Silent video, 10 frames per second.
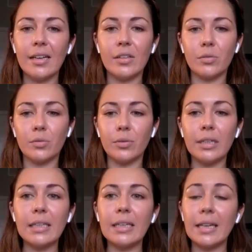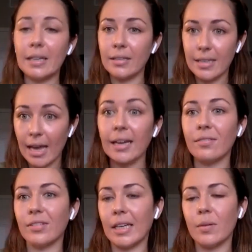is really
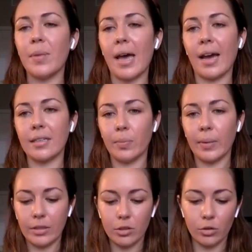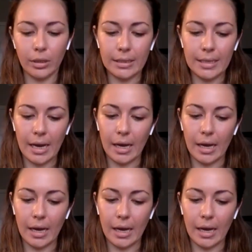negatively impacted by screen